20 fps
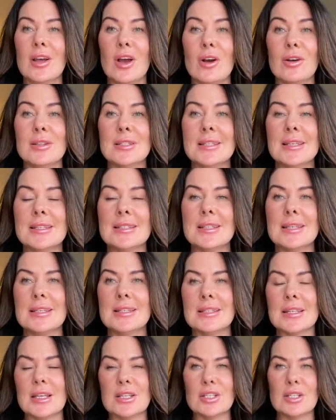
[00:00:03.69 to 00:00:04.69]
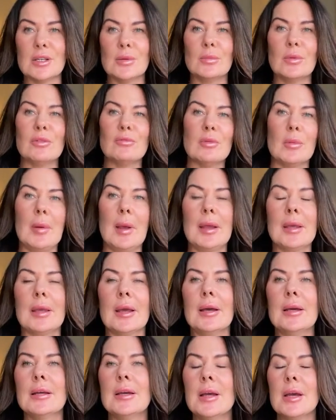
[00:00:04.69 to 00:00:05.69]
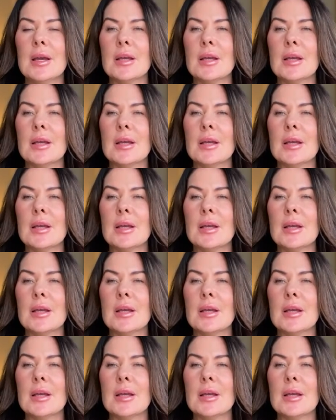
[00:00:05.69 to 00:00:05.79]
RTT session with Rebecca.